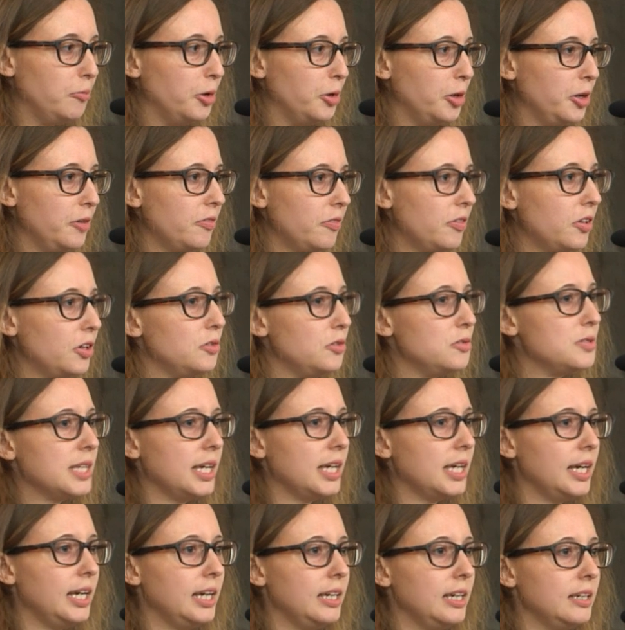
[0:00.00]
One of
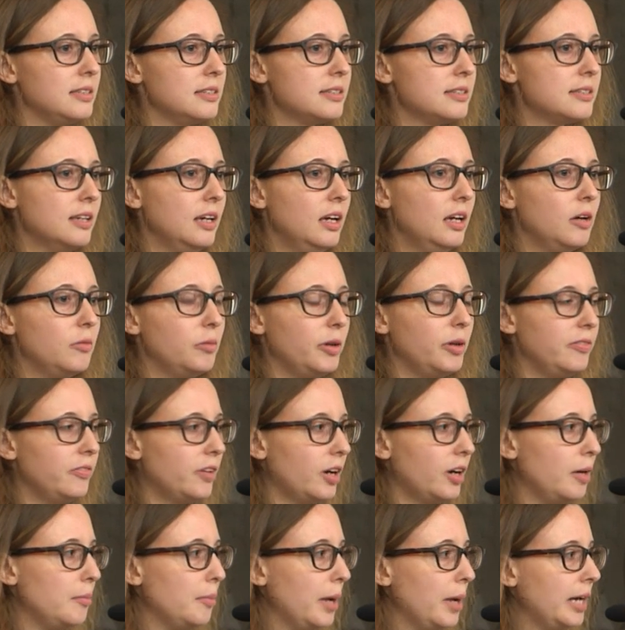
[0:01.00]
those is we've
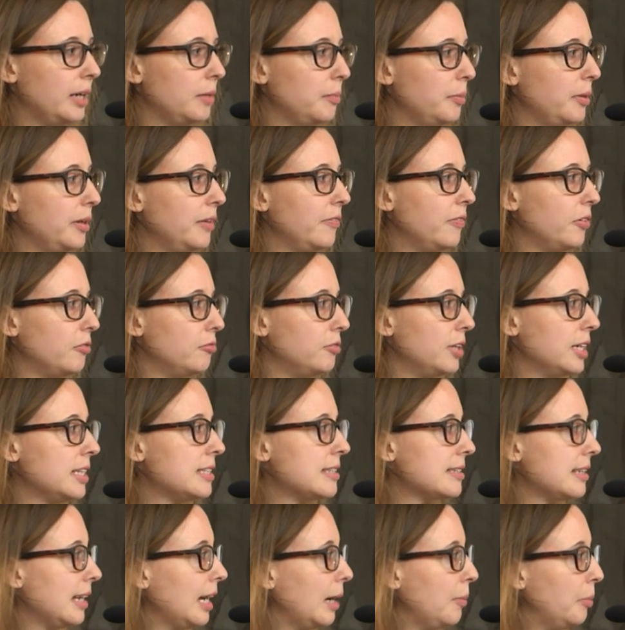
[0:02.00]
had a bit of a
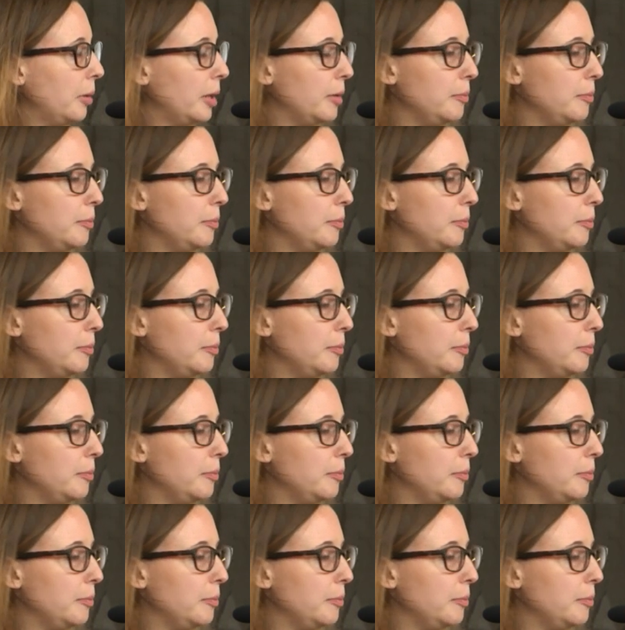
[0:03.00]
wrist slap,